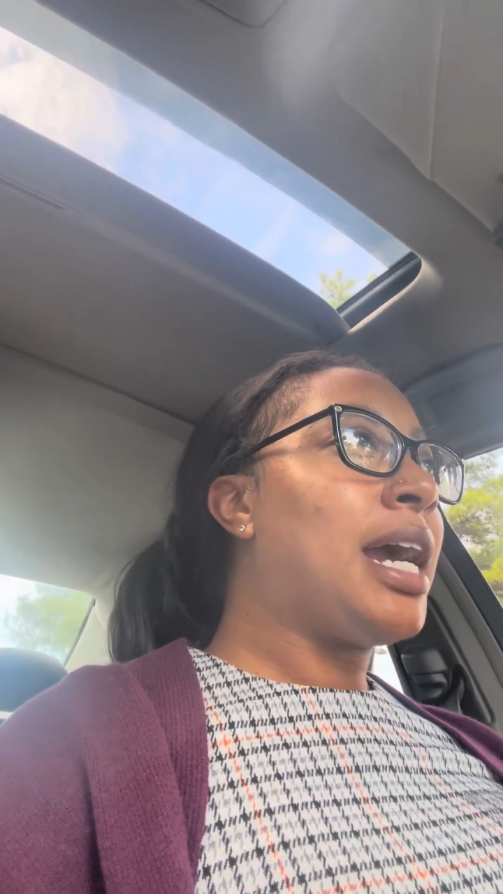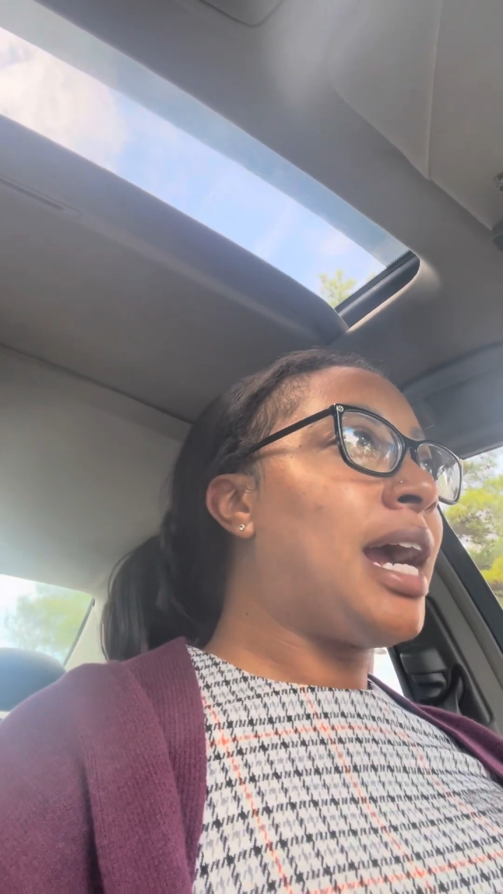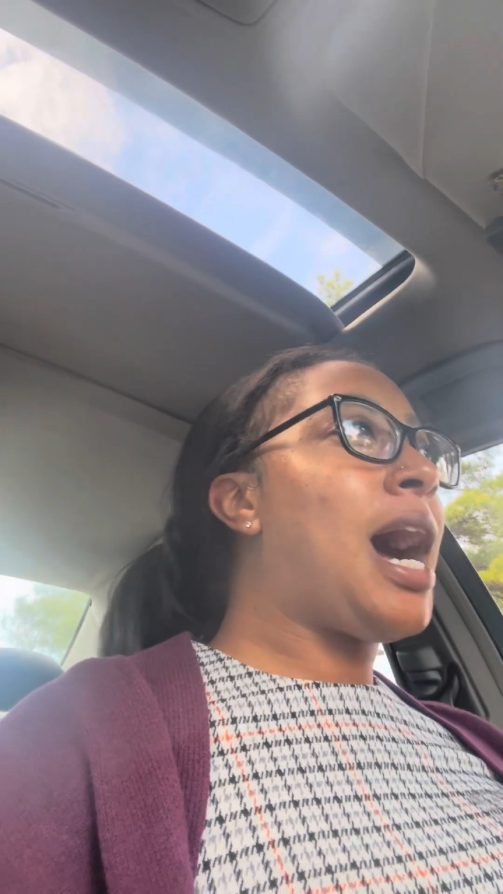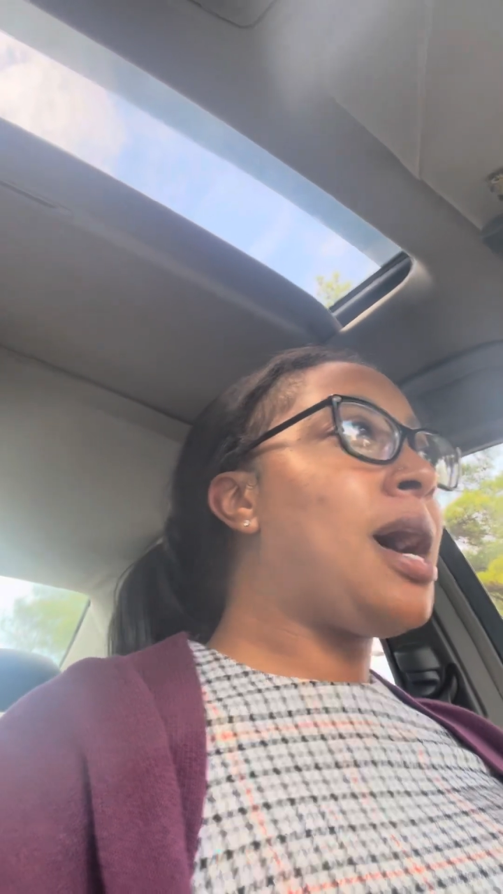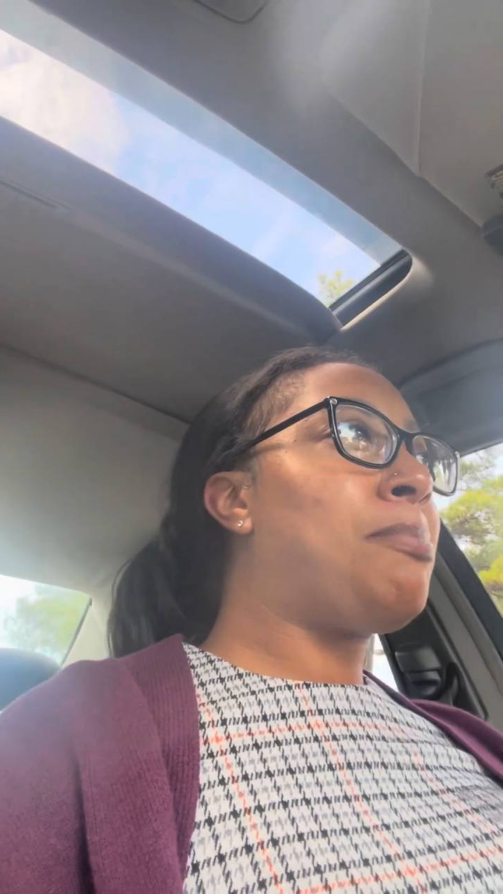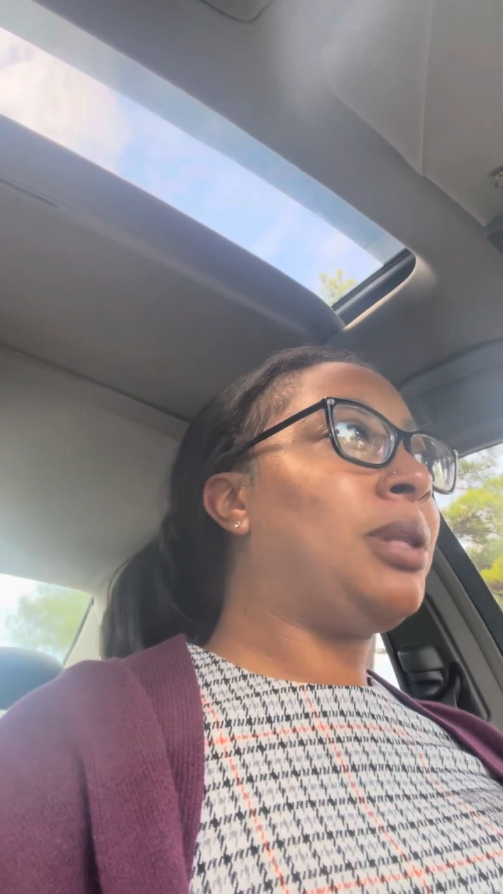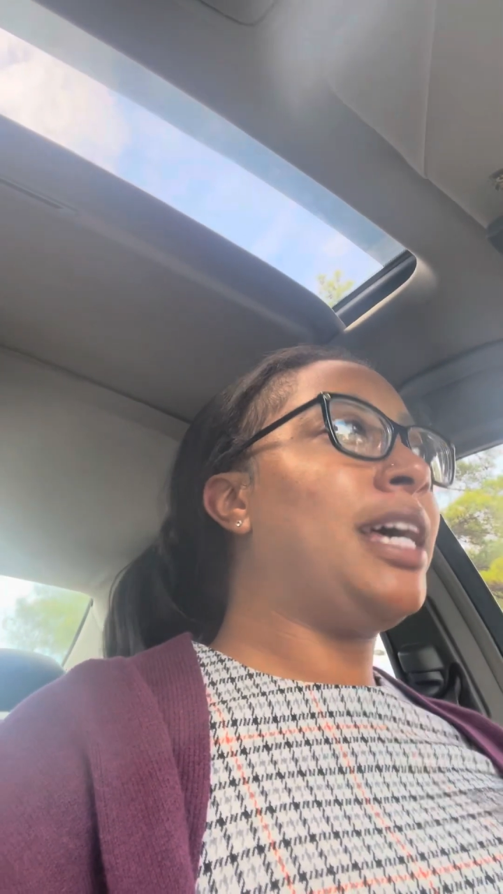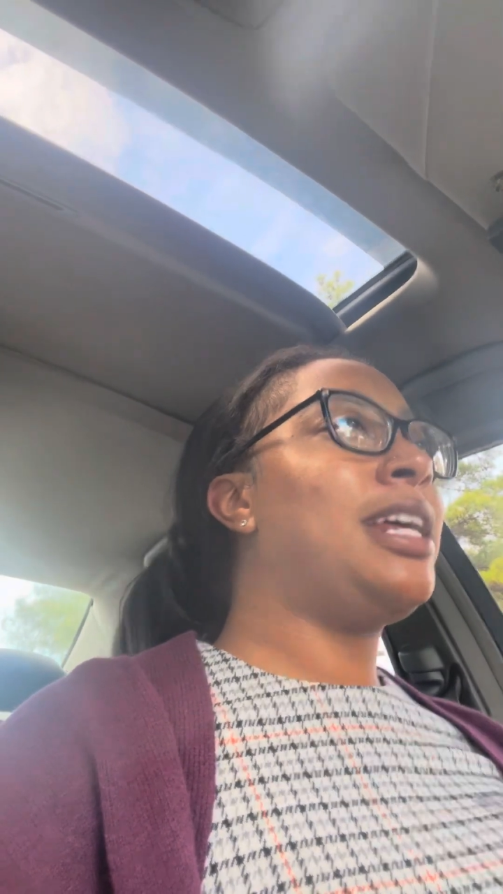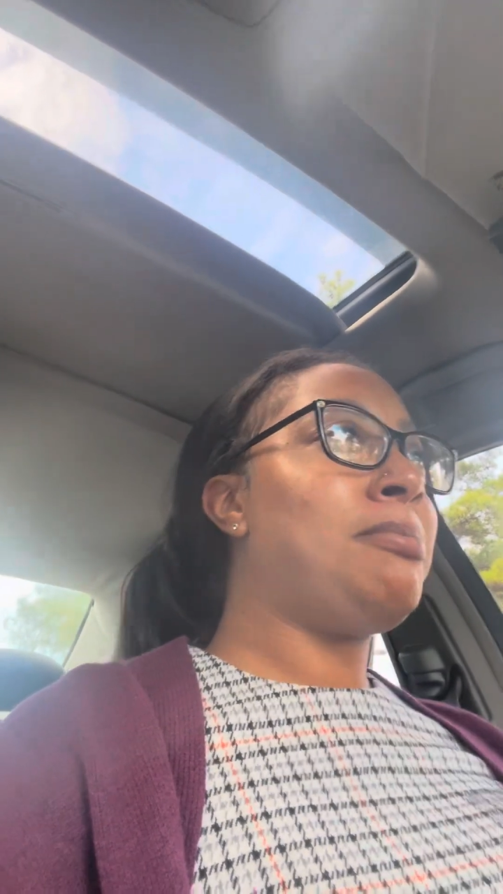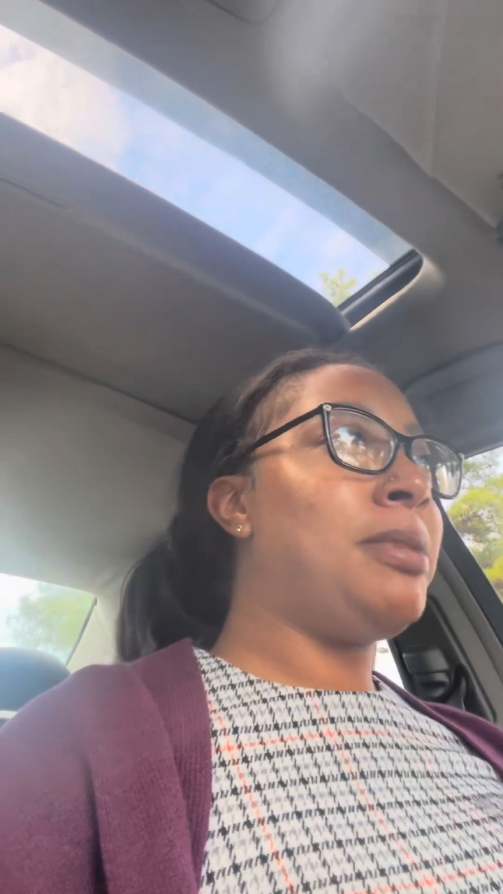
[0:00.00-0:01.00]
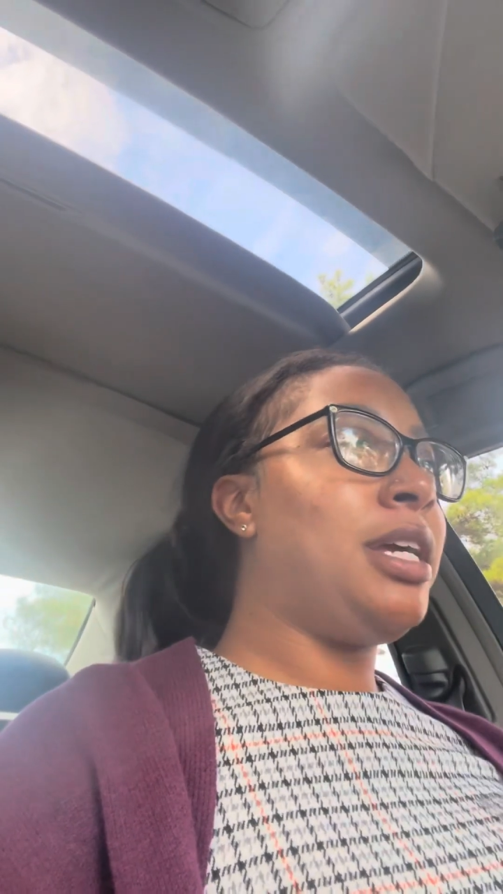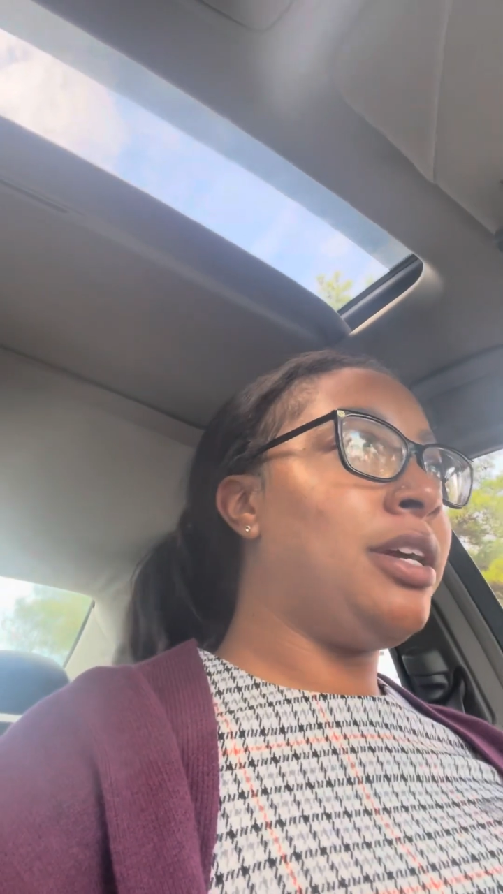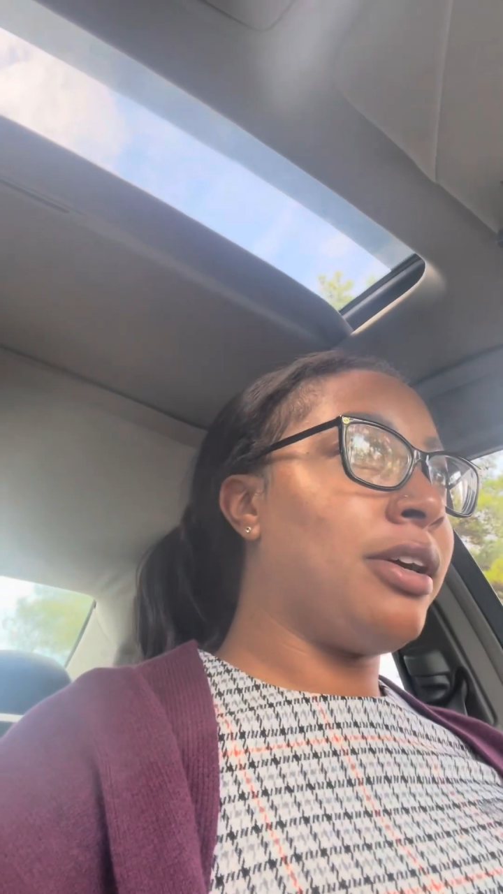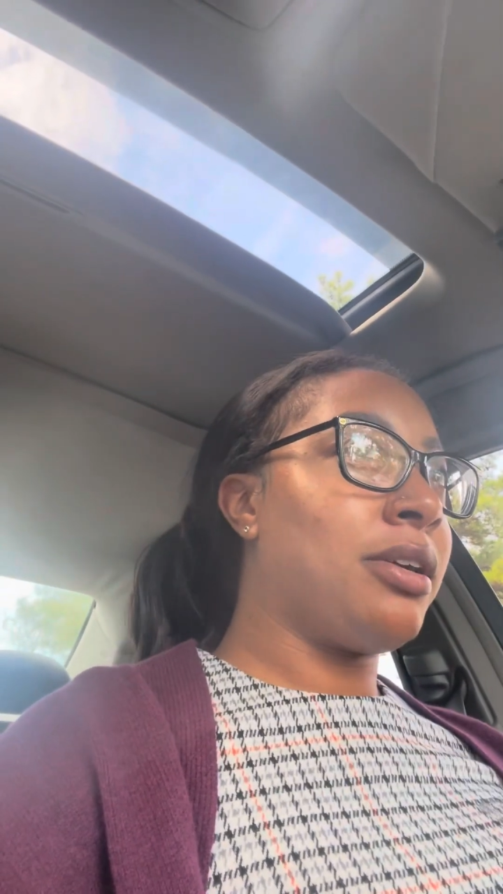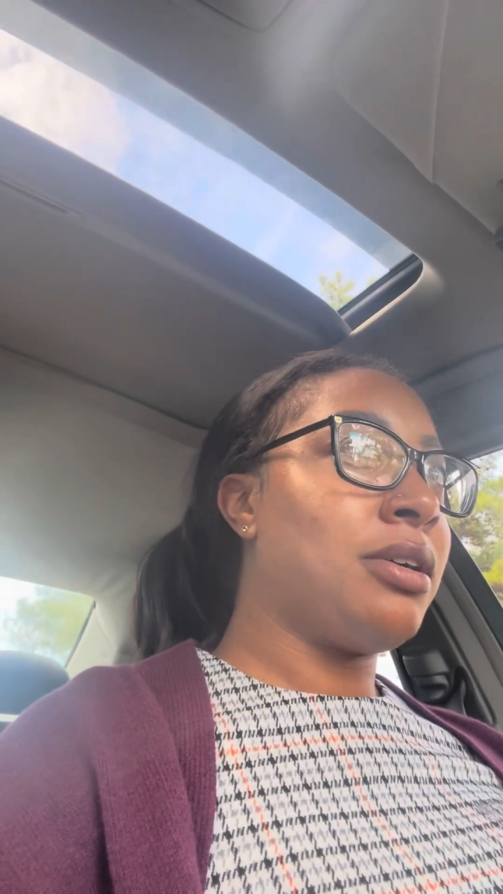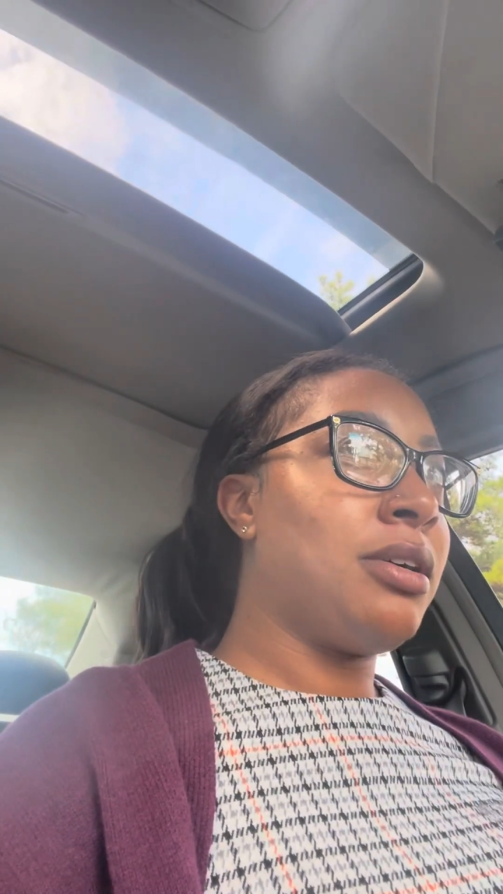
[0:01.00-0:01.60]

God planted me here.